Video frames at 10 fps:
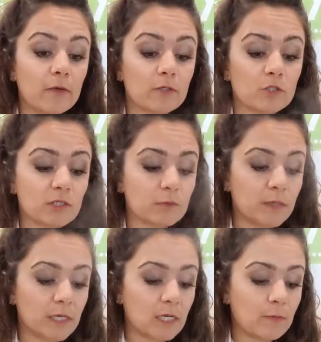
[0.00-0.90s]
You can just
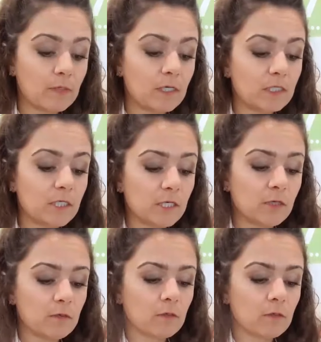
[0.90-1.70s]
pick it up and continue.